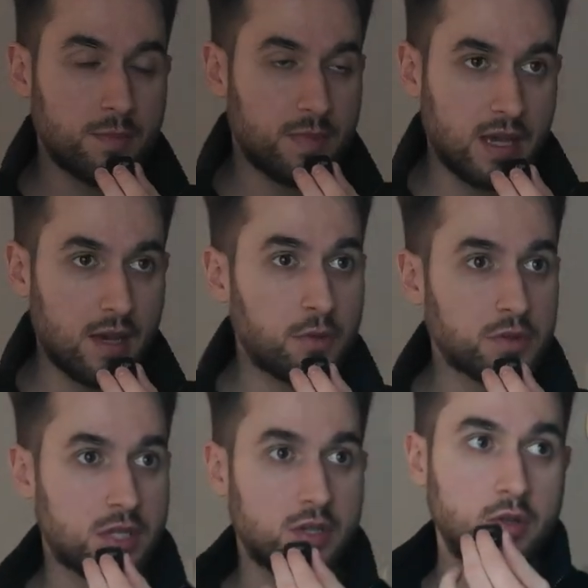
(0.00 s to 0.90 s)
to be able
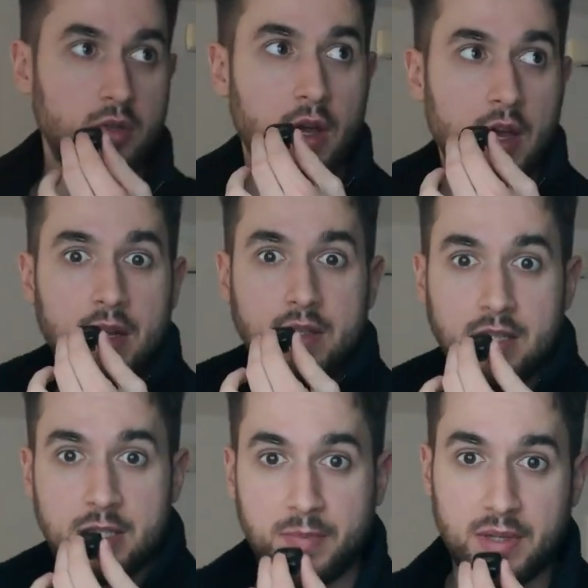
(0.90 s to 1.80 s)
to
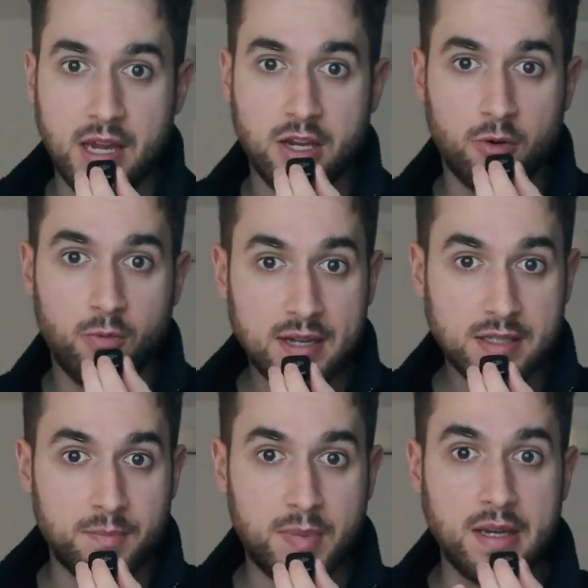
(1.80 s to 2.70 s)
display your
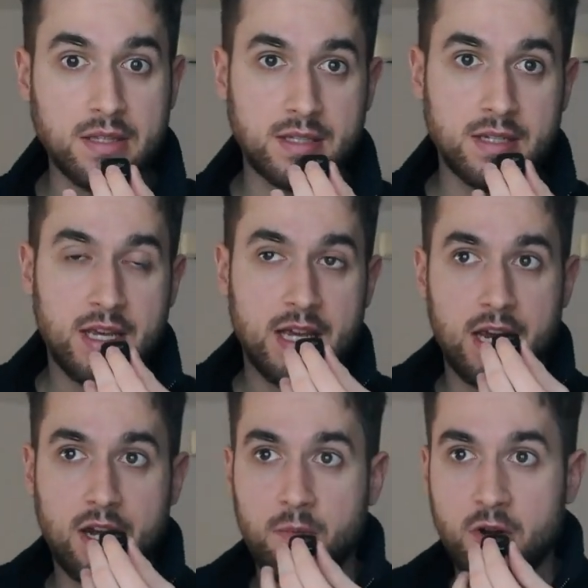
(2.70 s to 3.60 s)
recipes
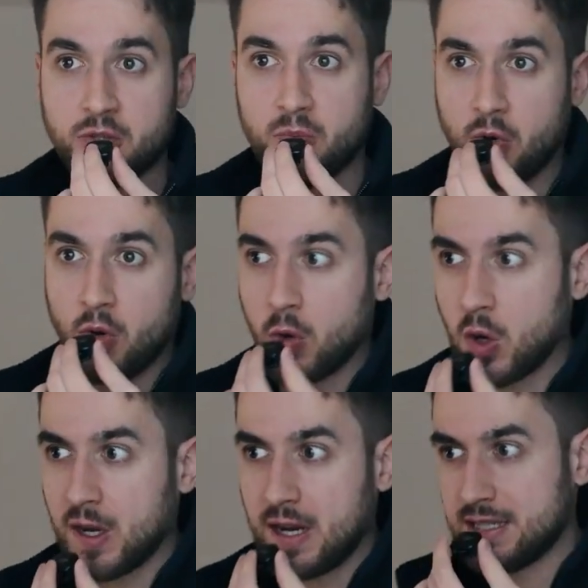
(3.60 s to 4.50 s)
in a much more
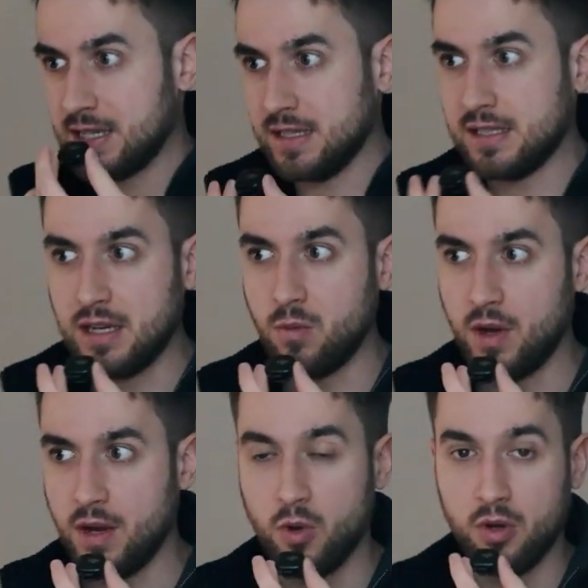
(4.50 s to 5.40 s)
organized and clean
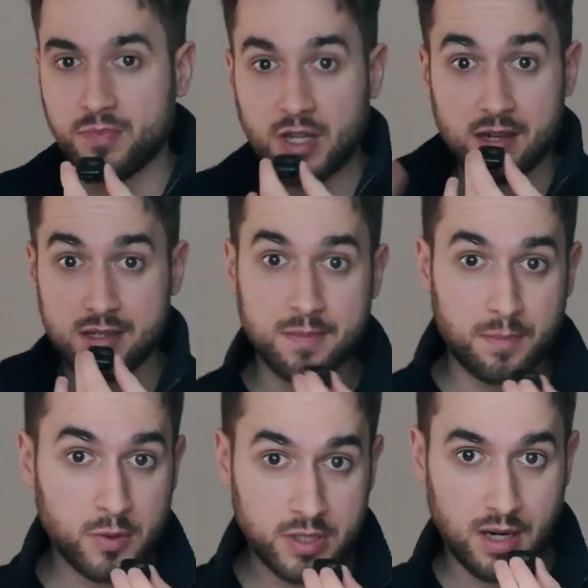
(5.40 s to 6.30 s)
way. Well, custom
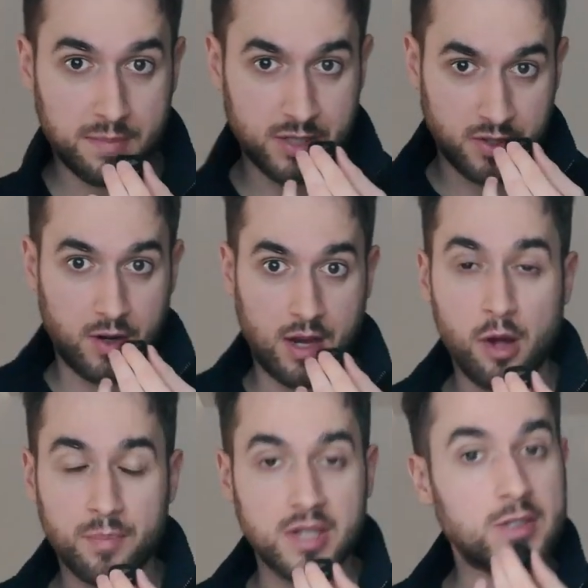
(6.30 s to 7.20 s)
post types is going to
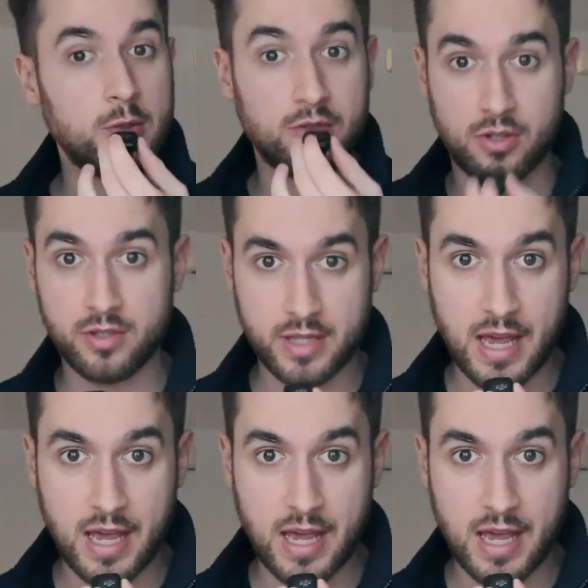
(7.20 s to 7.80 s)
help you do just